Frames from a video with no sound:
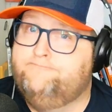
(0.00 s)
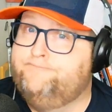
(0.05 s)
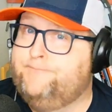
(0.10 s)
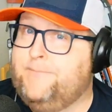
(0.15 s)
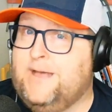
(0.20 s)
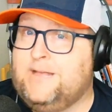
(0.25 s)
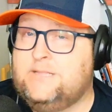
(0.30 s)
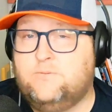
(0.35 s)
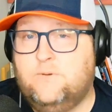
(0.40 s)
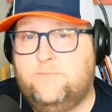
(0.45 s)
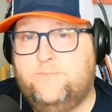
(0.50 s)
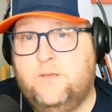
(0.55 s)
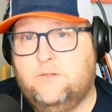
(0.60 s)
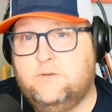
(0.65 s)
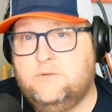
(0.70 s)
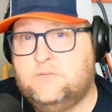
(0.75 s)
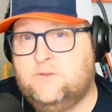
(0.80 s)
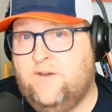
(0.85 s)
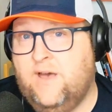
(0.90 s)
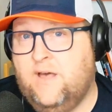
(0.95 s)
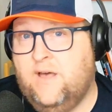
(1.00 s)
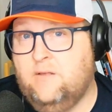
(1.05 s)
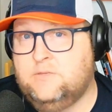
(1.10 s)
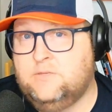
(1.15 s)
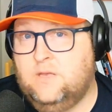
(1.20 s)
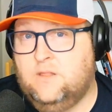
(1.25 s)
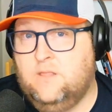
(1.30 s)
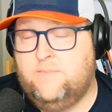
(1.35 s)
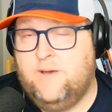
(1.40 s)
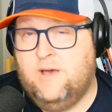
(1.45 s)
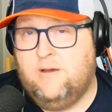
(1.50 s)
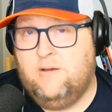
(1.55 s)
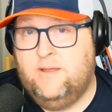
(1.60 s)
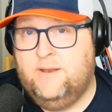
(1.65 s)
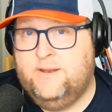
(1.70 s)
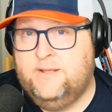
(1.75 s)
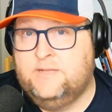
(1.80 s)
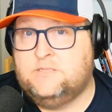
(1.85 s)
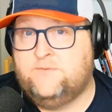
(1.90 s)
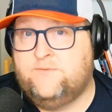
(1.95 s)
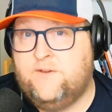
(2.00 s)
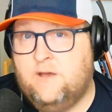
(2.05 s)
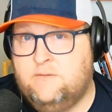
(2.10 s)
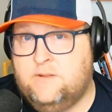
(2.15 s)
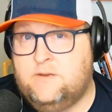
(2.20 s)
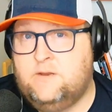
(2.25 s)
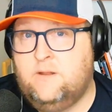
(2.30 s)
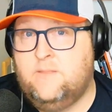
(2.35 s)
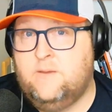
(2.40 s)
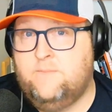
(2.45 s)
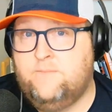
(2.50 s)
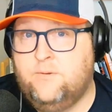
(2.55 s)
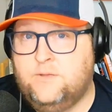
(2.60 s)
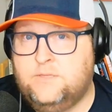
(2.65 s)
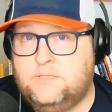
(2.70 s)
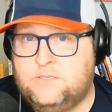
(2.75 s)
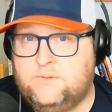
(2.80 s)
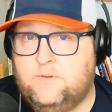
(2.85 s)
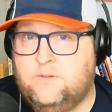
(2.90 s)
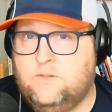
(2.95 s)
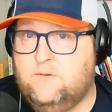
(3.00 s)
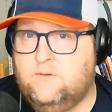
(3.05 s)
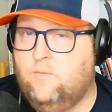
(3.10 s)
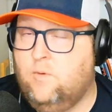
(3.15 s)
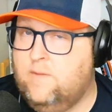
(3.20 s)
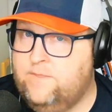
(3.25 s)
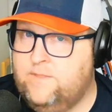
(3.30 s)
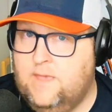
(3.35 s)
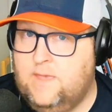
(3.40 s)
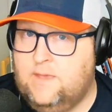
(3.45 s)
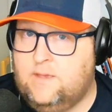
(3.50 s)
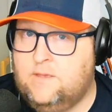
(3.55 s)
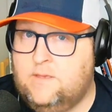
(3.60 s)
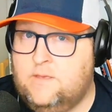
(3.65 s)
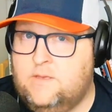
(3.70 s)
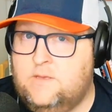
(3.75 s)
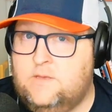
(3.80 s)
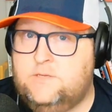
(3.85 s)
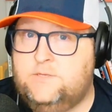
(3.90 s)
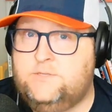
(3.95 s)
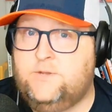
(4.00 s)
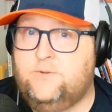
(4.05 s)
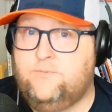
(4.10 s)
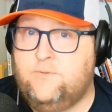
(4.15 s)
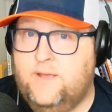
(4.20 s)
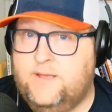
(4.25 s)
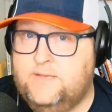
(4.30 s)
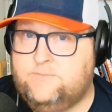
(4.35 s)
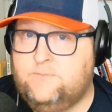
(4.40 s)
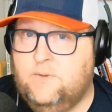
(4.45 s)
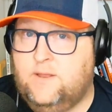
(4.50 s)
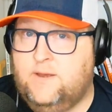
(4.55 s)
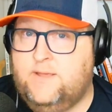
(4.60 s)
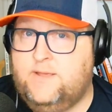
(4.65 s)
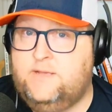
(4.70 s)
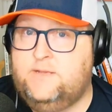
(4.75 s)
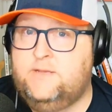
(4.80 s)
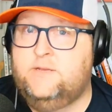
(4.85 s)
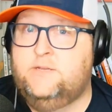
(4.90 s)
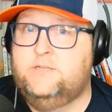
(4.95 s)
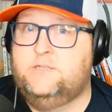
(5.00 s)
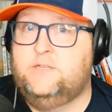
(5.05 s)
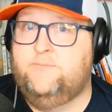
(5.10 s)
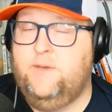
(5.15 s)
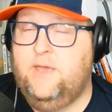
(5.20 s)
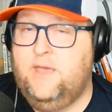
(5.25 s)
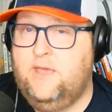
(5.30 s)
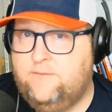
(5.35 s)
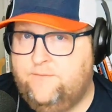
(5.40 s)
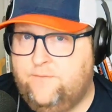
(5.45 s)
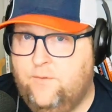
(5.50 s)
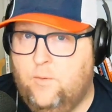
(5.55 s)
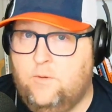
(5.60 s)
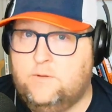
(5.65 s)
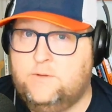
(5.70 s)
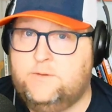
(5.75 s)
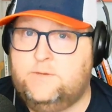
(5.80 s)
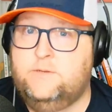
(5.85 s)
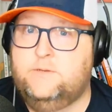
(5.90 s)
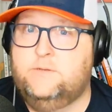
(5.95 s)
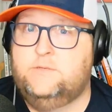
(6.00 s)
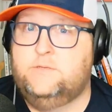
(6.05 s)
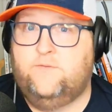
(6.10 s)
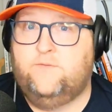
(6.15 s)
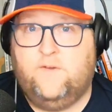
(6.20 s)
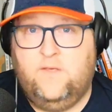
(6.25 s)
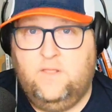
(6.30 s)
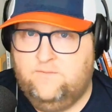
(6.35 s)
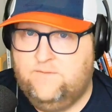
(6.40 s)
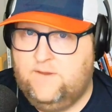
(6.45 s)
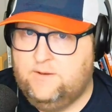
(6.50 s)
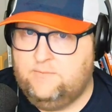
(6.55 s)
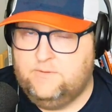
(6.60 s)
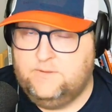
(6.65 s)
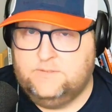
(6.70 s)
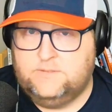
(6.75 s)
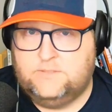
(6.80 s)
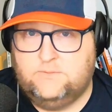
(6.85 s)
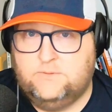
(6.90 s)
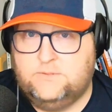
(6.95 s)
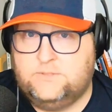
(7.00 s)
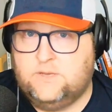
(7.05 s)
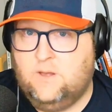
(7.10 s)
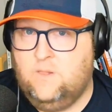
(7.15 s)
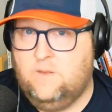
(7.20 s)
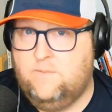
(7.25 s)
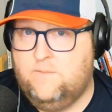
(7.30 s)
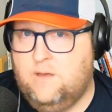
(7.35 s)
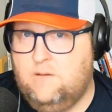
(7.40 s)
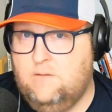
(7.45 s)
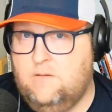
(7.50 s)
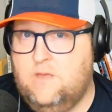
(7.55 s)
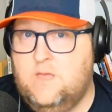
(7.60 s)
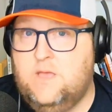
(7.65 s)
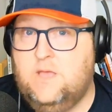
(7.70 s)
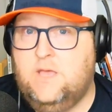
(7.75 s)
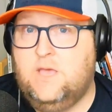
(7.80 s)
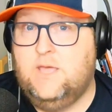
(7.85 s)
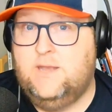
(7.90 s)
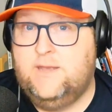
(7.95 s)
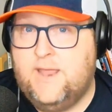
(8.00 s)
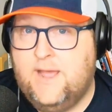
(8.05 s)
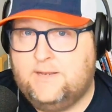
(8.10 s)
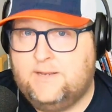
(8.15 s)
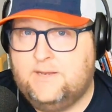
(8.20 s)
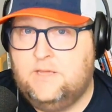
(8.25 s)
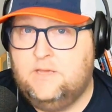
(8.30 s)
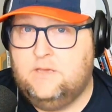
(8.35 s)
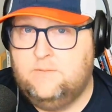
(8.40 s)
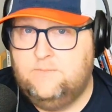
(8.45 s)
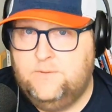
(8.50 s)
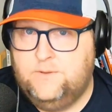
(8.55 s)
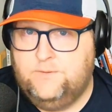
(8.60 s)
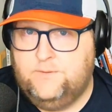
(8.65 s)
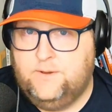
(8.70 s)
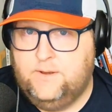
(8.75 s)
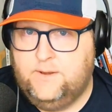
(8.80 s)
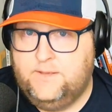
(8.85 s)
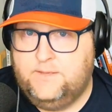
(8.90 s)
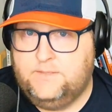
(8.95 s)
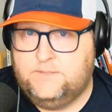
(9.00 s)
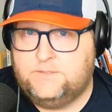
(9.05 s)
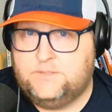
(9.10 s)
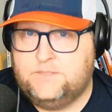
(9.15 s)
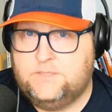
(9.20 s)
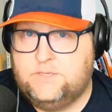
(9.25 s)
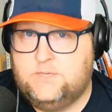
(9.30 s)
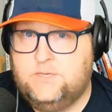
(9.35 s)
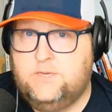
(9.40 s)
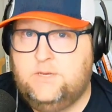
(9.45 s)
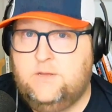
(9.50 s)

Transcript: that's what Pillars of Valor is all about. And it's founded on the principle of one thing: to raise money to pay it forward to fellow veterans. So it's all about connecting communities